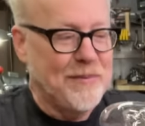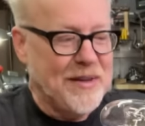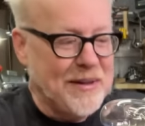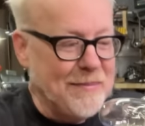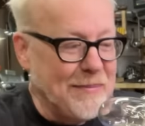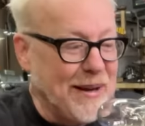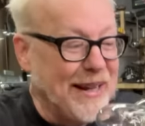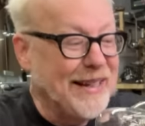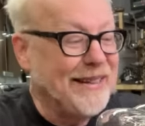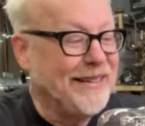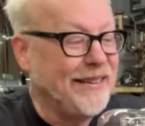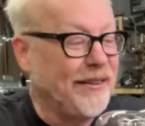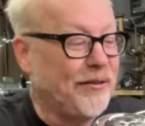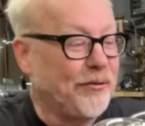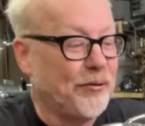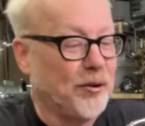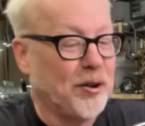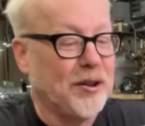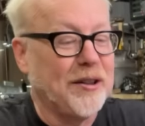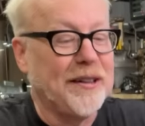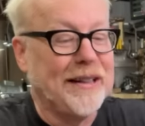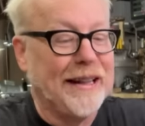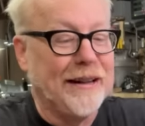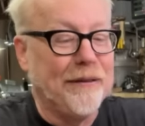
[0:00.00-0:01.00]
He made this for
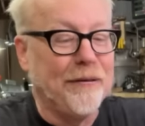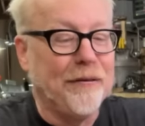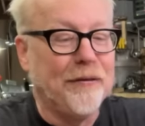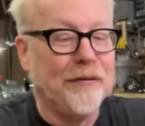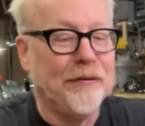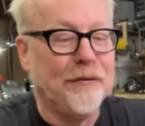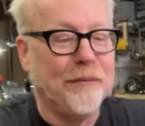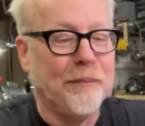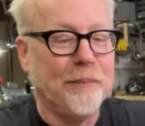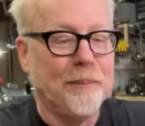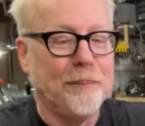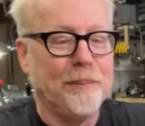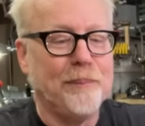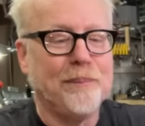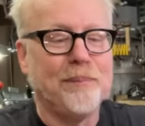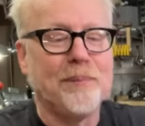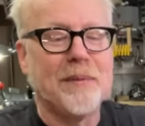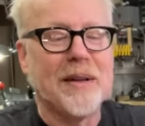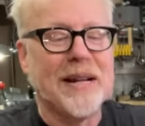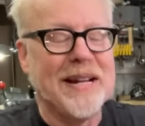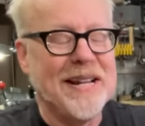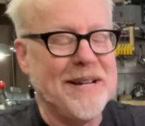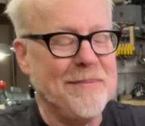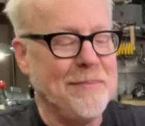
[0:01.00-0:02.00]
Cliff.
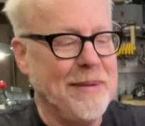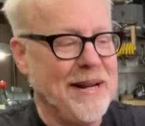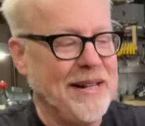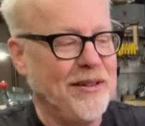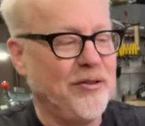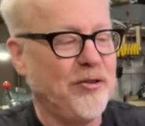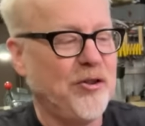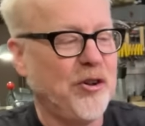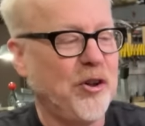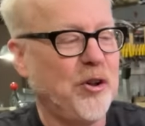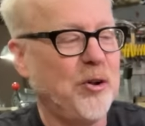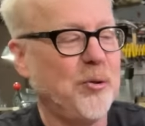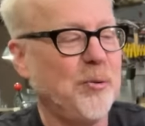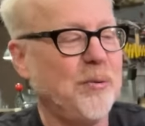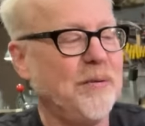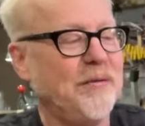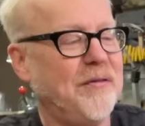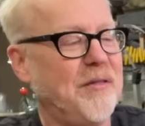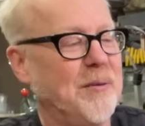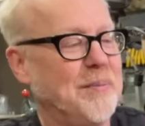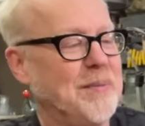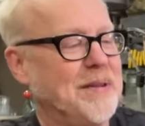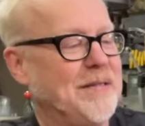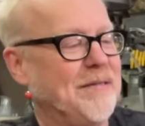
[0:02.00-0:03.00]
He made two of
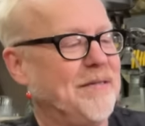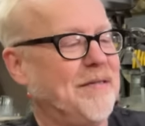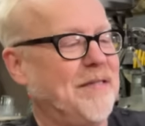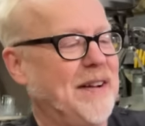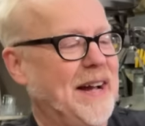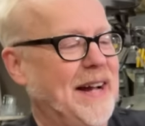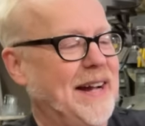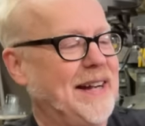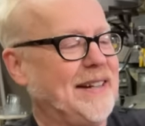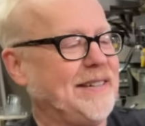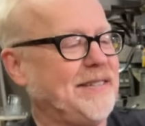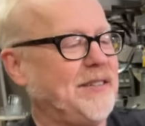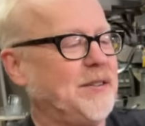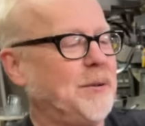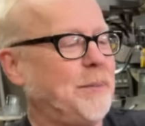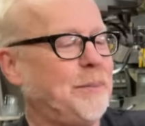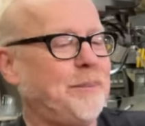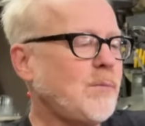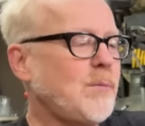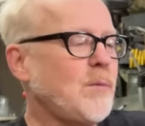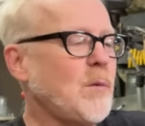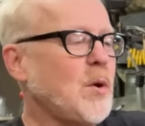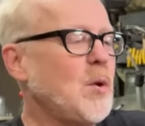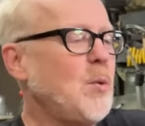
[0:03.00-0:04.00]
them, in fact.
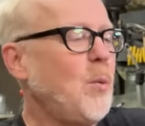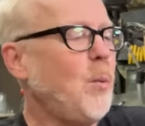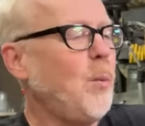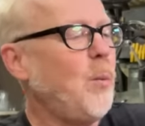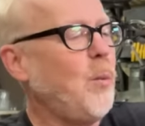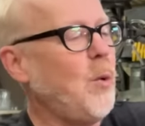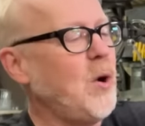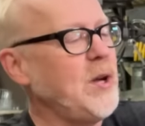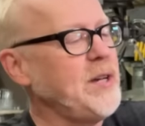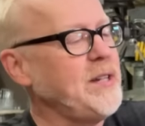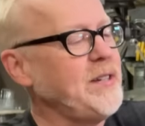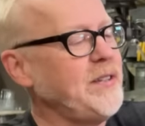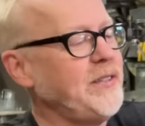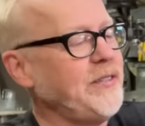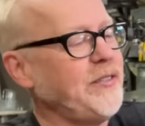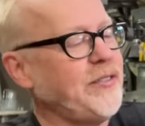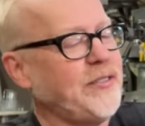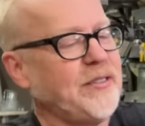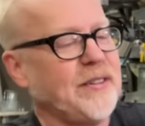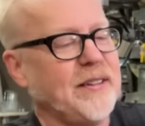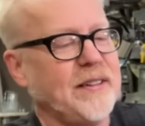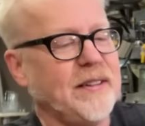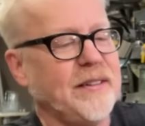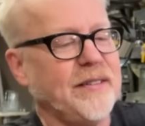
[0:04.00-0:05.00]
One
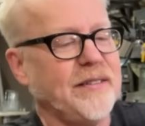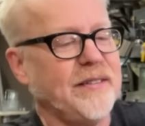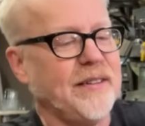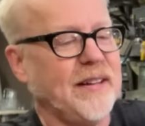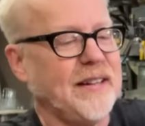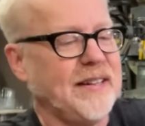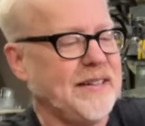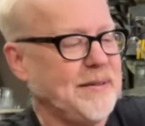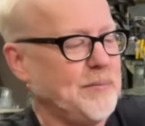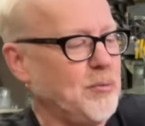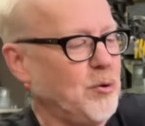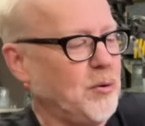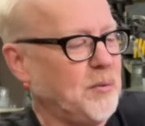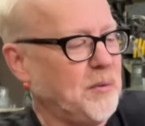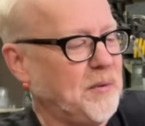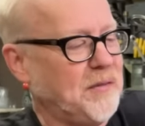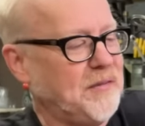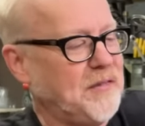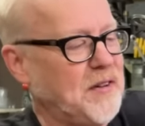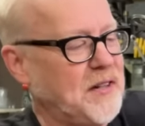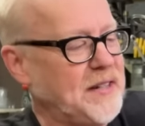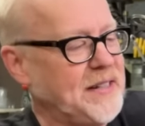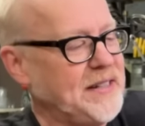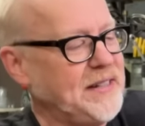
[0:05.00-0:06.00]
is slightly more
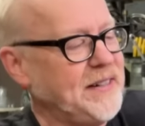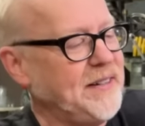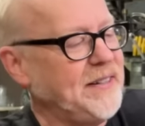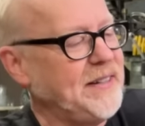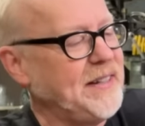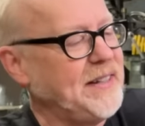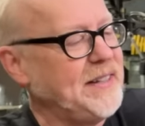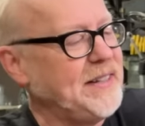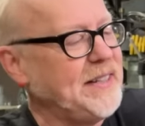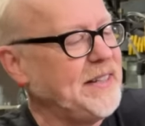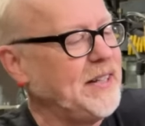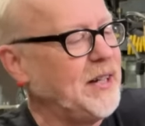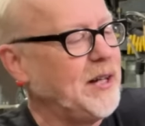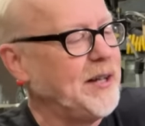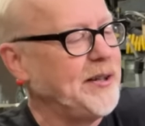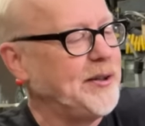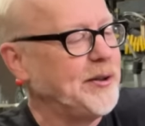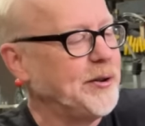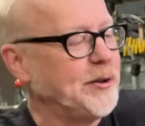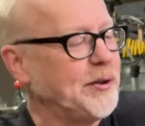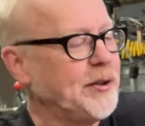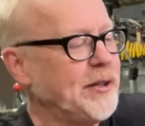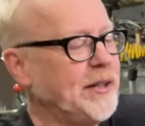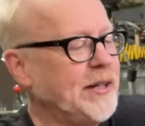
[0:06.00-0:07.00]
refined than the
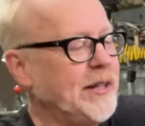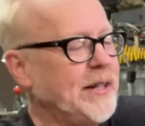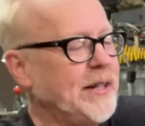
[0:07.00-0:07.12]
other.